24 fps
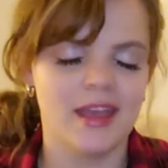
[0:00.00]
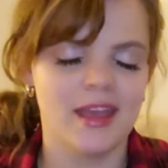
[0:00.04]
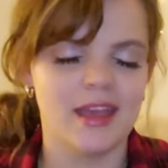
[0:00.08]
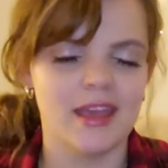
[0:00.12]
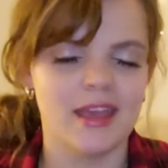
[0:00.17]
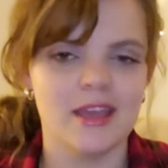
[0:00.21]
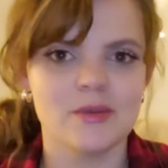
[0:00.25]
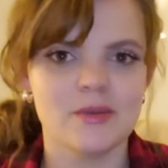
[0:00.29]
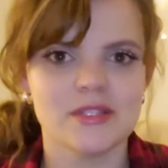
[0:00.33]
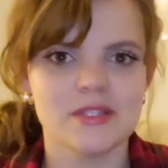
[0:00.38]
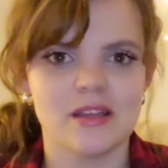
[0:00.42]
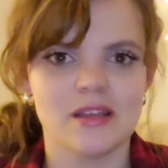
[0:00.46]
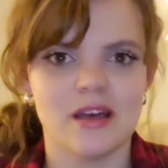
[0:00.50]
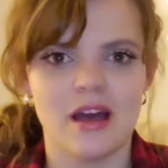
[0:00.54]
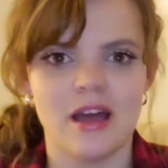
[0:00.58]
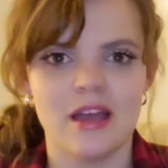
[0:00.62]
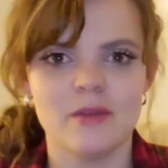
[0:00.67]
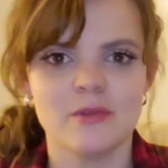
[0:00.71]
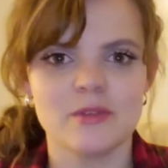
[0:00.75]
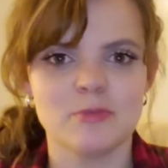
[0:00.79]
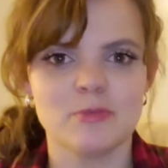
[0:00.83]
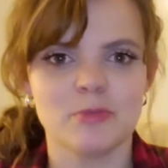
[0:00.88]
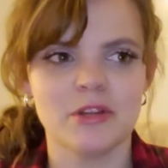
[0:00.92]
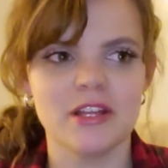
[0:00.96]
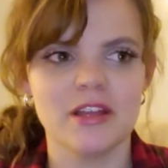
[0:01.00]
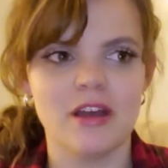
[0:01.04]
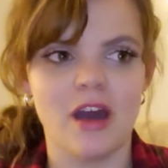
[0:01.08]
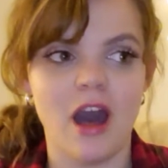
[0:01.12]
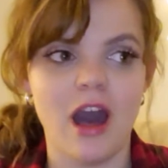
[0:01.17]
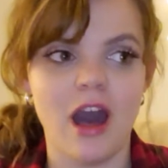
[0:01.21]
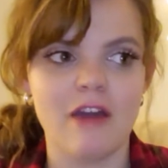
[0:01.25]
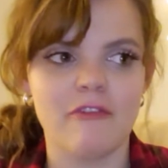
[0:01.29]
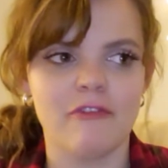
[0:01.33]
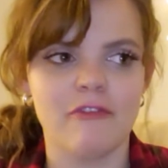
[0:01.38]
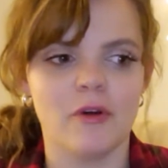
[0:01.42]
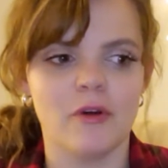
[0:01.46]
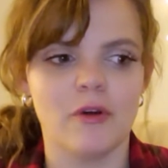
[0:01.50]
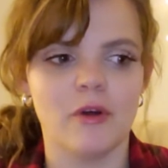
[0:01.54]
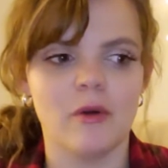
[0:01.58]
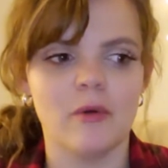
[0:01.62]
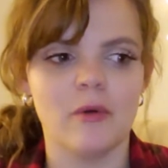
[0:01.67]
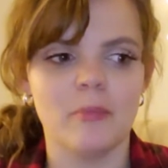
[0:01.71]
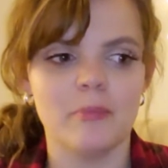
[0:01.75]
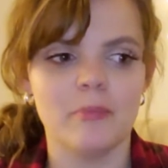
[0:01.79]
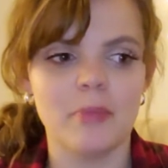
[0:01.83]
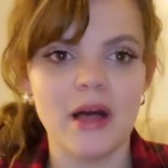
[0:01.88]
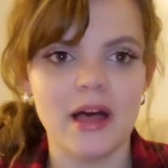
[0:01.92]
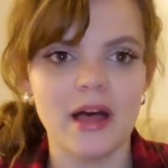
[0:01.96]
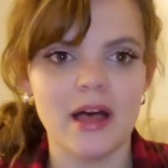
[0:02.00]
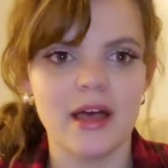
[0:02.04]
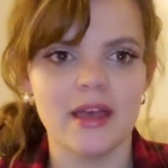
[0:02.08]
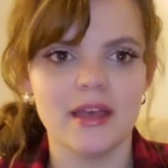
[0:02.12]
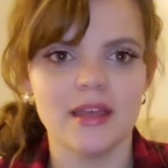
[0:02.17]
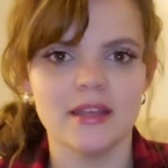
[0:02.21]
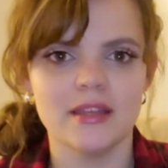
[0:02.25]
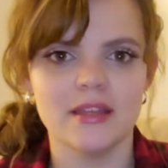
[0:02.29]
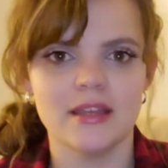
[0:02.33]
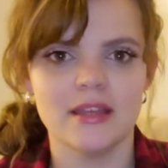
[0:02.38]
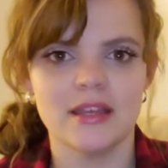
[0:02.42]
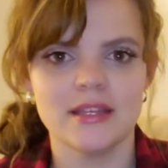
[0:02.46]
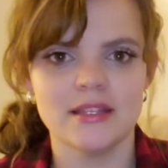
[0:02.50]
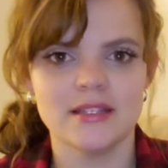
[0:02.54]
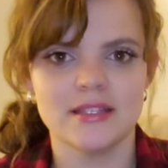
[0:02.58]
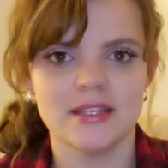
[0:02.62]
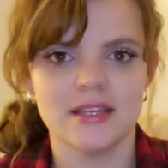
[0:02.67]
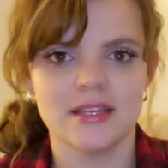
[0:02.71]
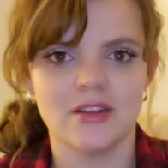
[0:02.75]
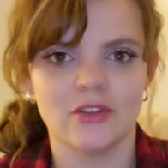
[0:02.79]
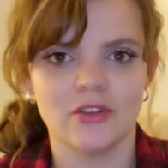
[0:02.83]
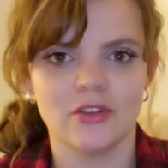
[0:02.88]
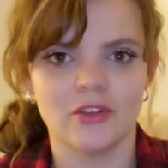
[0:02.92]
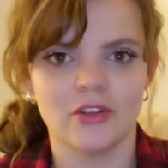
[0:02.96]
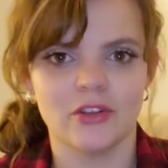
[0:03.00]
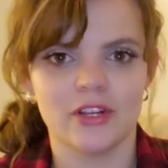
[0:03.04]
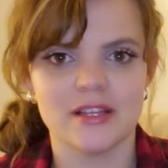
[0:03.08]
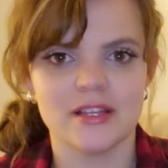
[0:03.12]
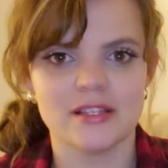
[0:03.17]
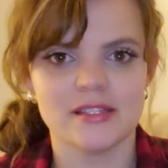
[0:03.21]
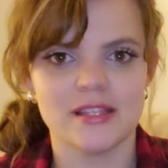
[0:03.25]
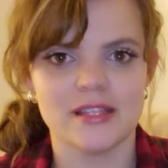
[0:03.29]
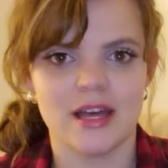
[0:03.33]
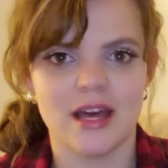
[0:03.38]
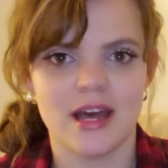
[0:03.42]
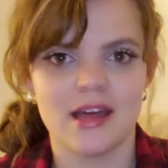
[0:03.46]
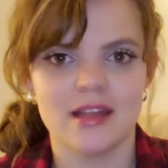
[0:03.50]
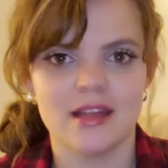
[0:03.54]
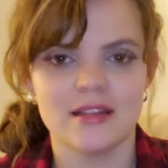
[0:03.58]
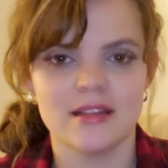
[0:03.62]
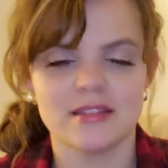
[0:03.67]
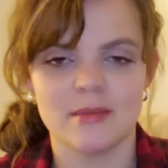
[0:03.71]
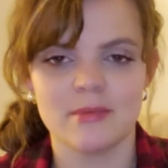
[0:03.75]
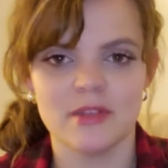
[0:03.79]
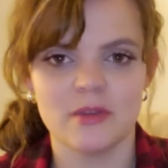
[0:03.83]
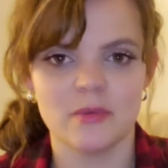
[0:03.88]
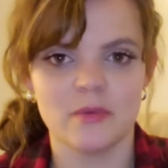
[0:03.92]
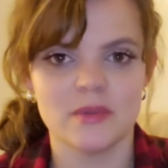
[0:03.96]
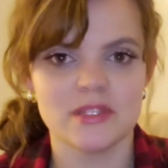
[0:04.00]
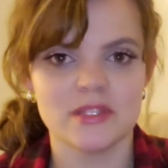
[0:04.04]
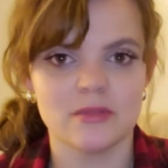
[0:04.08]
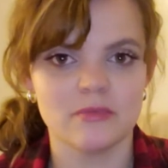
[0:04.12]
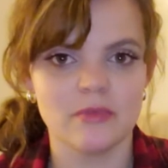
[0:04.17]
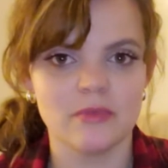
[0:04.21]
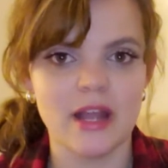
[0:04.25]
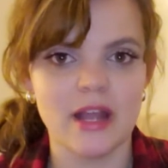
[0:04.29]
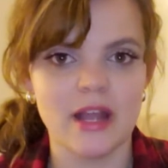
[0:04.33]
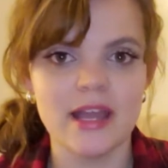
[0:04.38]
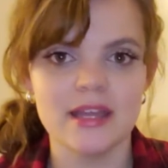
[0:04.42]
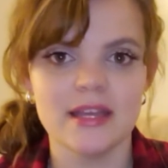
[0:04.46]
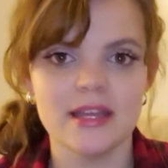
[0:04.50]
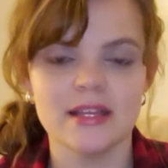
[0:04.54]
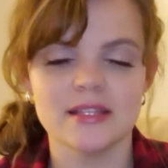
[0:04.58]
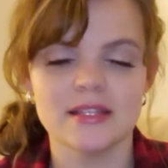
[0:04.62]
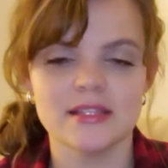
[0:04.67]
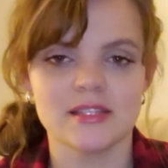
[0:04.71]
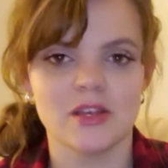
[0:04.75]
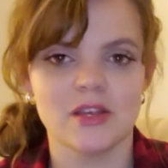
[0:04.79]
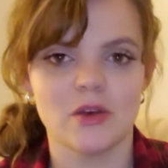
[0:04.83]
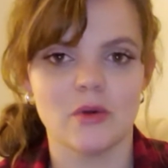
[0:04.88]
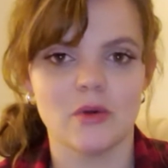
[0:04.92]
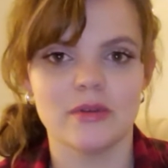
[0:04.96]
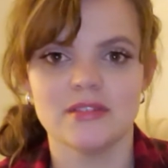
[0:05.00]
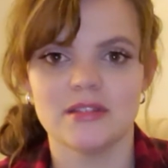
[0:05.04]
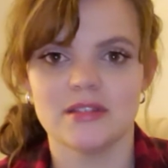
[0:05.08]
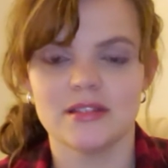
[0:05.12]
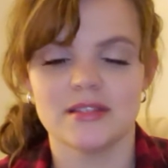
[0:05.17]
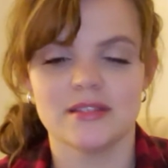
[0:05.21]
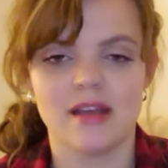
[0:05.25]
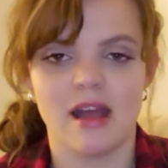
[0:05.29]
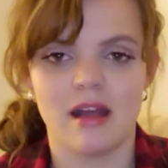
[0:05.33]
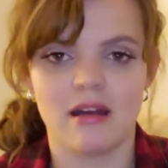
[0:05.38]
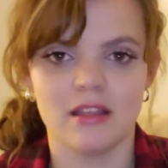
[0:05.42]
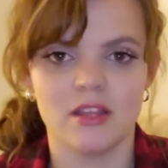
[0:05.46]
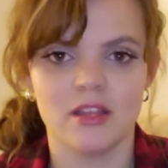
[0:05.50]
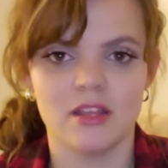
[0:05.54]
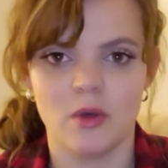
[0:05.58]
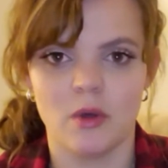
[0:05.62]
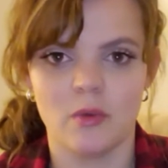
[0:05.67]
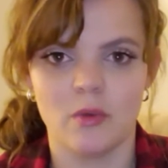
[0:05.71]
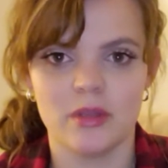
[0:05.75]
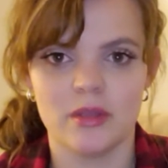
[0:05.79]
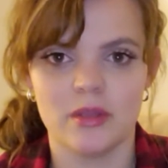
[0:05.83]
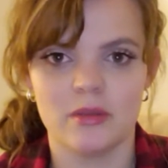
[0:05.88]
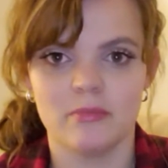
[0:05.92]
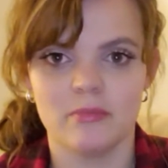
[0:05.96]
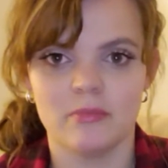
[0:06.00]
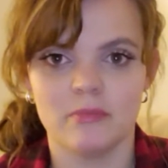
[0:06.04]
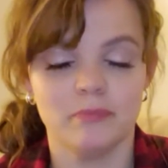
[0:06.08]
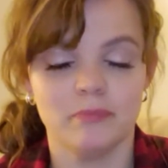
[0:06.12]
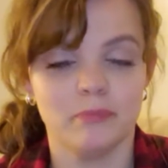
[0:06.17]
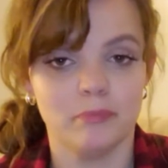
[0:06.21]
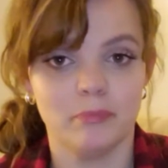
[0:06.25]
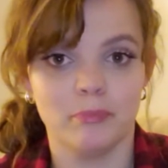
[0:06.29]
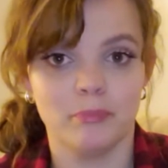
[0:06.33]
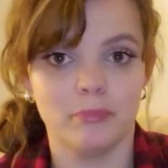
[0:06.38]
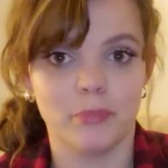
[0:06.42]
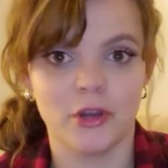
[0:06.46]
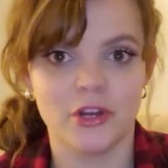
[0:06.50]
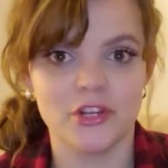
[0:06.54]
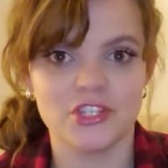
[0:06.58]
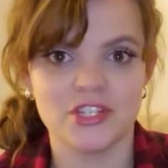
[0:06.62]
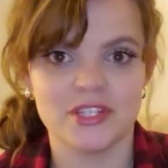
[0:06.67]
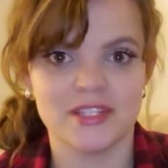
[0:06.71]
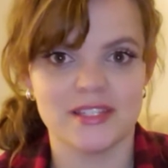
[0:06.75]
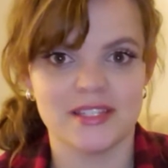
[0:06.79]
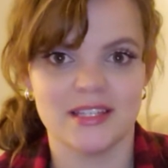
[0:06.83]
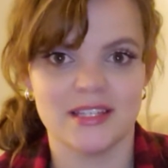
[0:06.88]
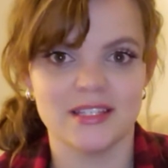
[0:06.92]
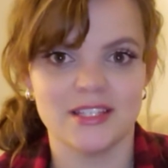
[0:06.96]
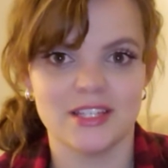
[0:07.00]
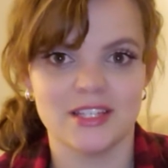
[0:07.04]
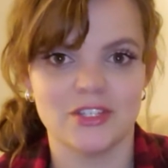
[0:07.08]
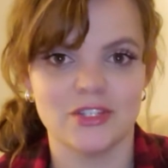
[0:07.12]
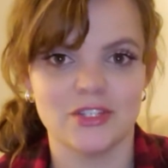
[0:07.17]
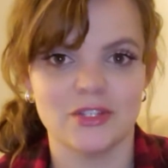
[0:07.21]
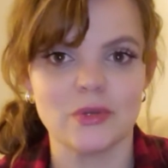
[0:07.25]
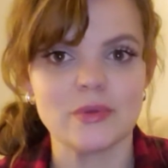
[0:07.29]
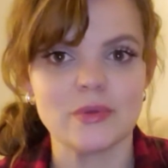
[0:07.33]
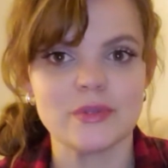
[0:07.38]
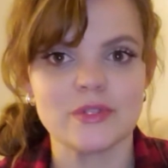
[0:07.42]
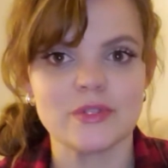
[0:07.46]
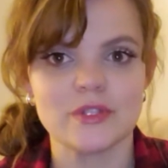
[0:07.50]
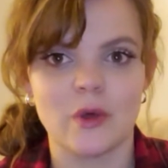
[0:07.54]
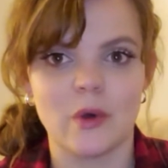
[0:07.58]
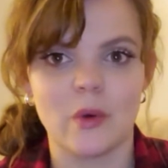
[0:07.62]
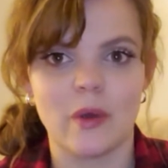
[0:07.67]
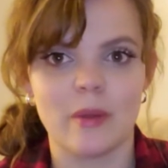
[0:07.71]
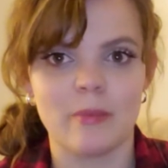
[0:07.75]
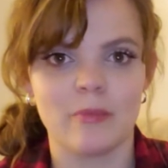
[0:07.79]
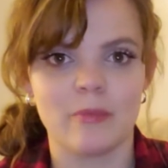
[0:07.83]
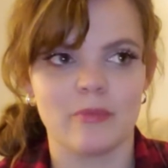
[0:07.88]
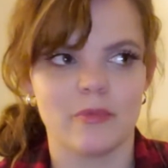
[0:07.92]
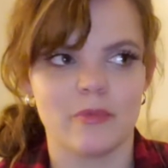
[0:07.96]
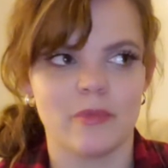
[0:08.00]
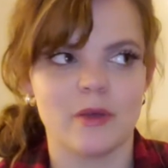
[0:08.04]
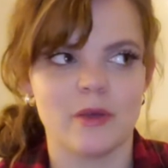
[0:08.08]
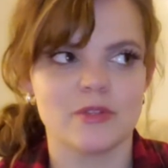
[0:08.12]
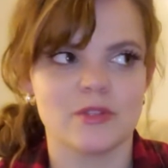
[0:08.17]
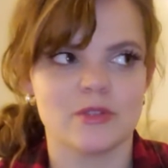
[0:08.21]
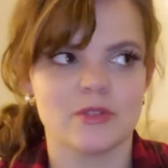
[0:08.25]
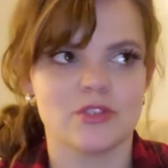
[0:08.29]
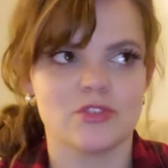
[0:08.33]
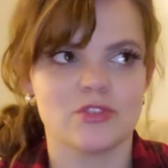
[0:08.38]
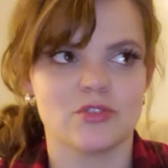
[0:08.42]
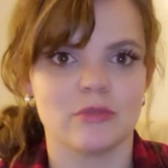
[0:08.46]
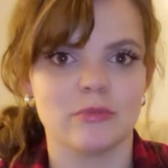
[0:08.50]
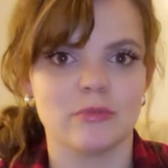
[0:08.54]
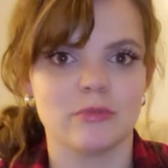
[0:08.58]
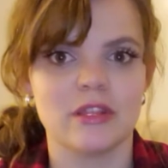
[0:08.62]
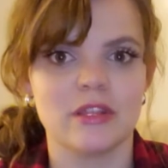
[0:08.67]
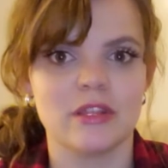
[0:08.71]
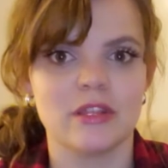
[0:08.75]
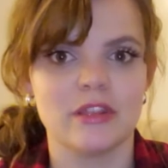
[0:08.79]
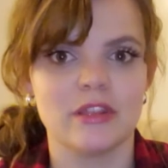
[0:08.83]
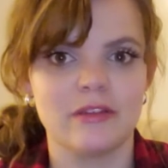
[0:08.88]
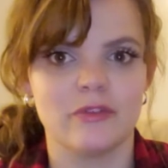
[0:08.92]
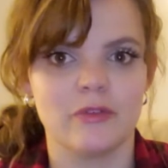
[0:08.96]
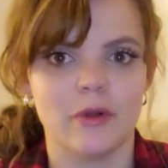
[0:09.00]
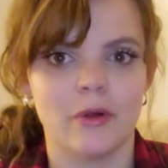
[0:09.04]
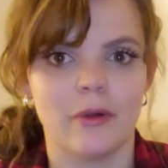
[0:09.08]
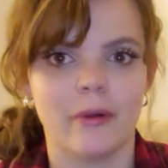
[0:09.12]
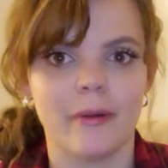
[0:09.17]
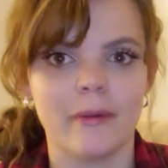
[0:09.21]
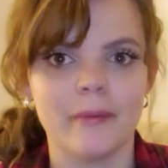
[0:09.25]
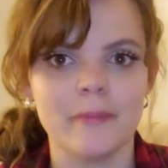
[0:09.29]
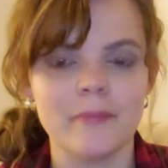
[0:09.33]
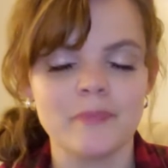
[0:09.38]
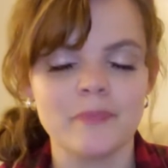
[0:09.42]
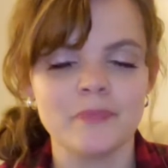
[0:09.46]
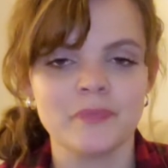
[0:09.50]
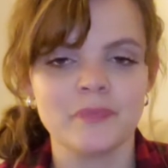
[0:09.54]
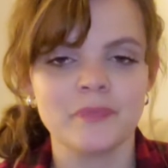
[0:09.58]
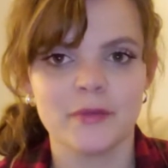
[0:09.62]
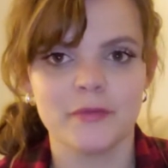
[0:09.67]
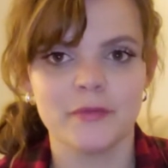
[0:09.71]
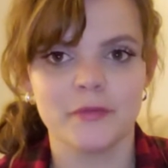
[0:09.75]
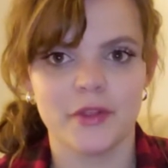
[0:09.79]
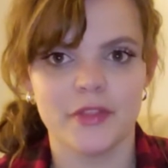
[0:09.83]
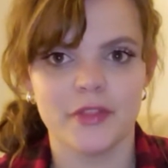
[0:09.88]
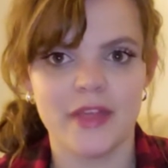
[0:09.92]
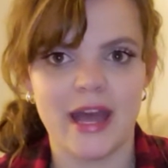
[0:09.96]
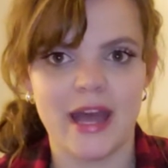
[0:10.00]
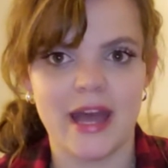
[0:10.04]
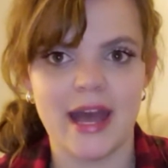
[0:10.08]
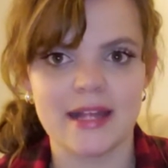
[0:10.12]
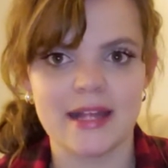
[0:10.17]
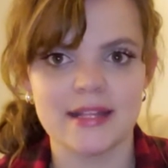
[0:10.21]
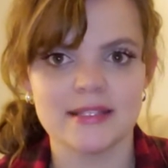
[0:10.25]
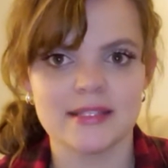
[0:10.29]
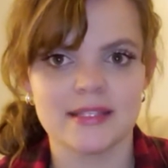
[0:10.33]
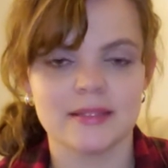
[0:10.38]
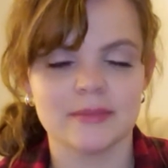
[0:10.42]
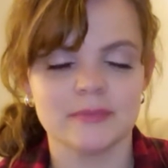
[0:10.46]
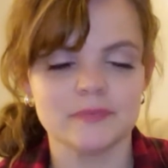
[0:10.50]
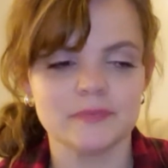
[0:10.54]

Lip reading: it was pretty awful, but it did alert us that something wasn't right, and so it did exactly what we purchased it to do. So I was extremely thankful for that.